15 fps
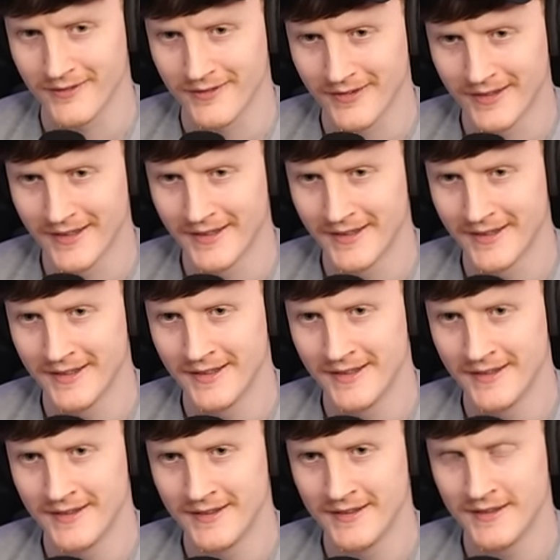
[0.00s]
See you later.
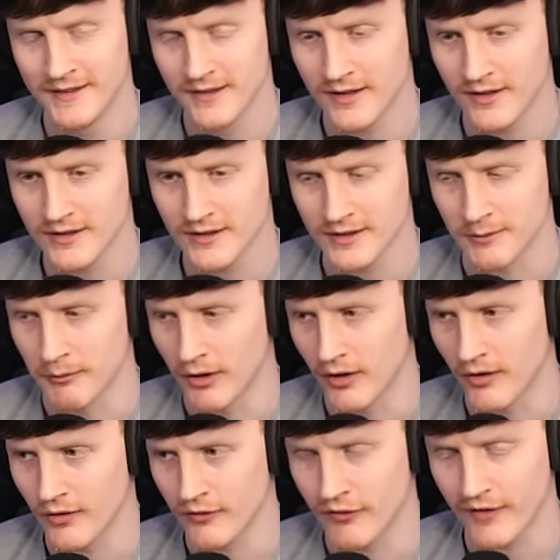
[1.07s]
Guy's got some
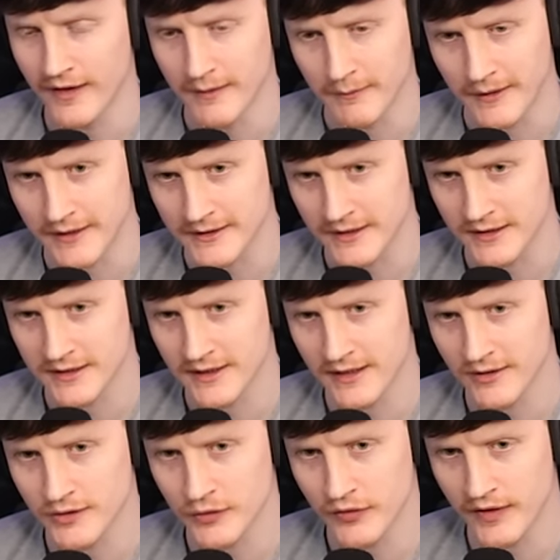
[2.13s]
long feet, man. Do you see
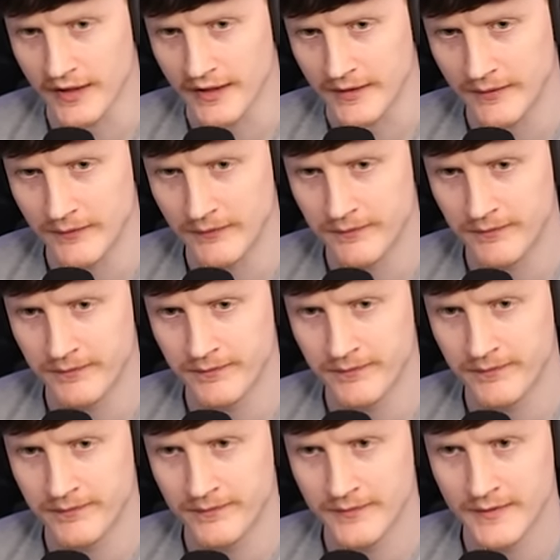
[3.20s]
those feet?
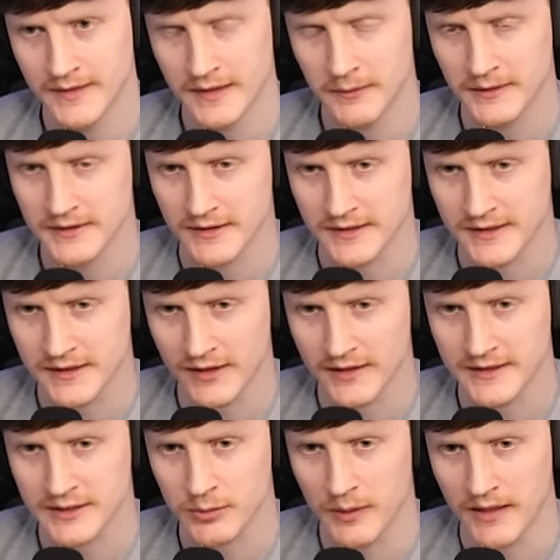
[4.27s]
He wears like
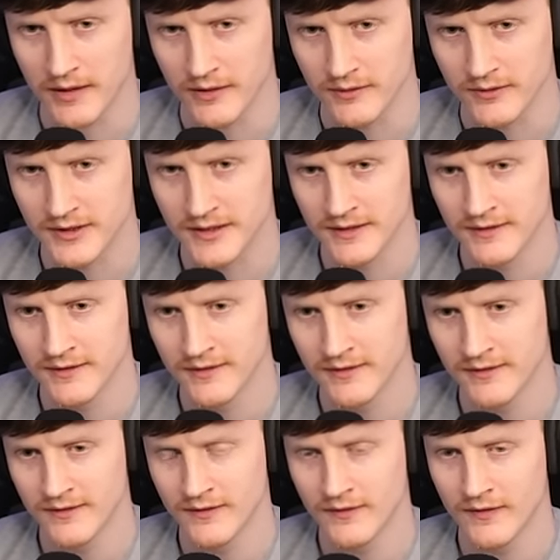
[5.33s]
size 12s.
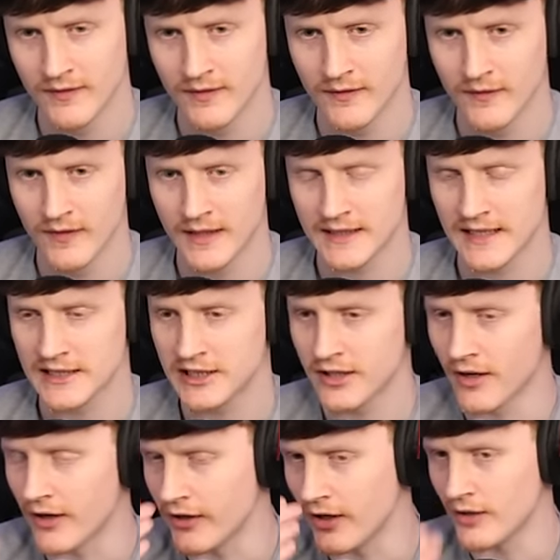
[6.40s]
He's actually
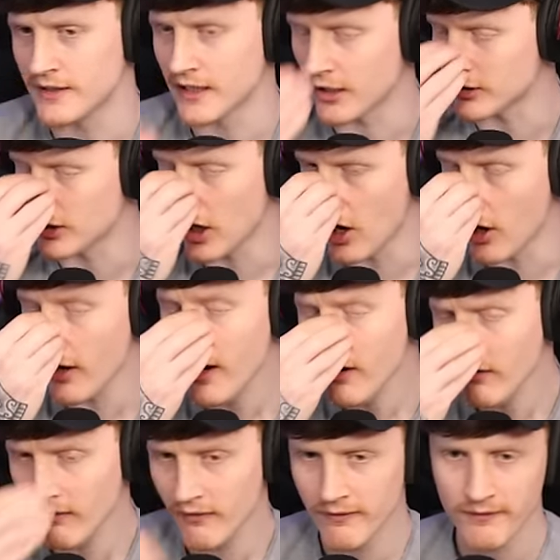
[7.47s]
got a nose that goes. Uh, uh.